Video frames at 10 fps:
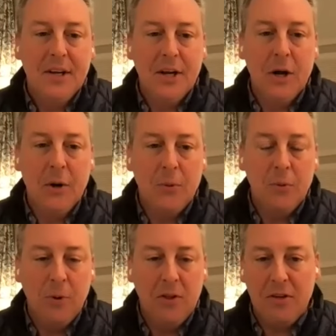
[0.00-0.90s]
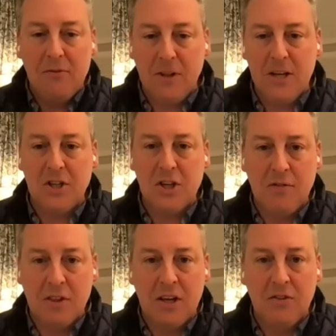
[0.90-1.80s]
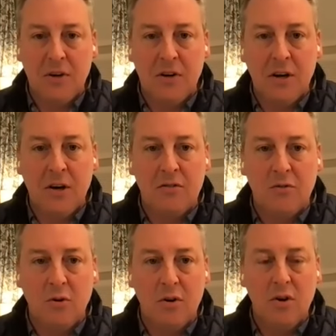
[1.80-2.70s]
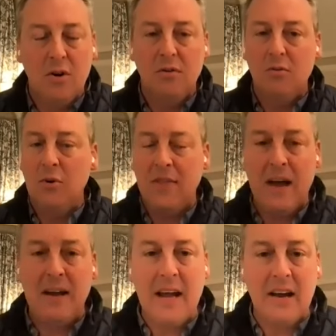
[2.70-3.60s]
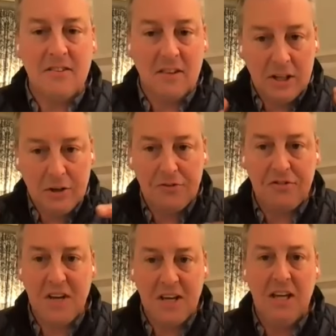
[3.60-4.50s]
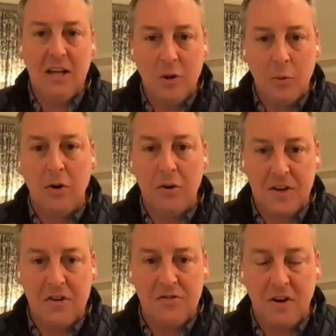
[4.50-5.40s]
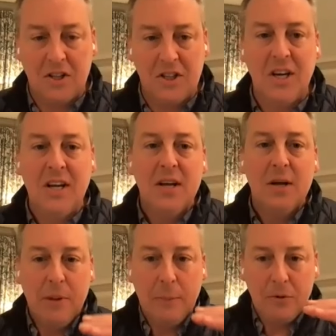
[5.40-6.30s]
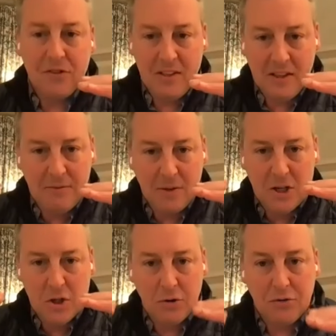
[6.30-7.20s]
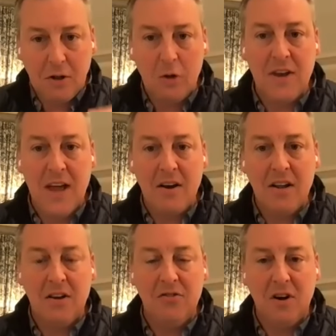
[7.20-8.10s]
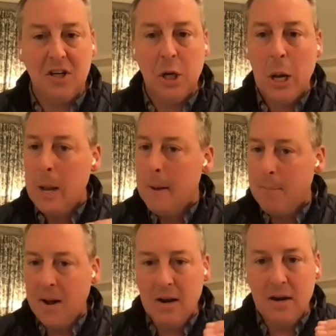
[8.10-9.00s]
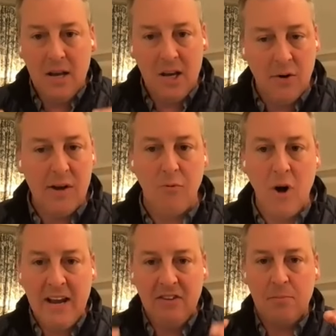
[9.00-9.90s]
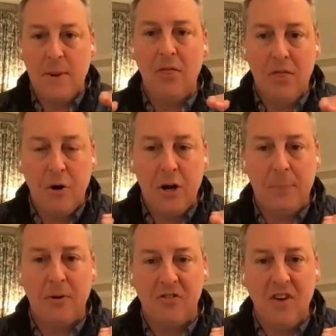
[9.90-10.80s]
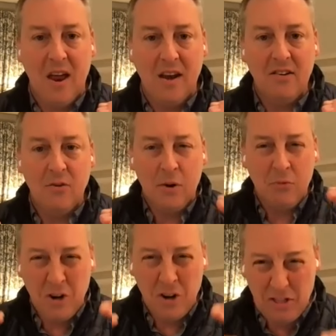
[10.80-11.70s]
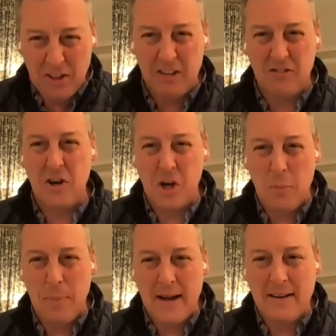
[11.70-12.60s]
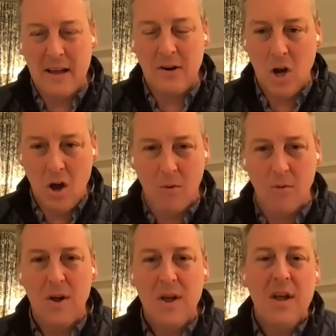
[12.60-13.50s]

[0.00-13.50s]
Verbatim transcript: You know, with inflation over the last few years, without a doubt, it's a little sticky in the world of construction. Yeah. People say the inflation will slow down in construction. But you know, it raised about 30%. Do we really think it's going to go back down? No.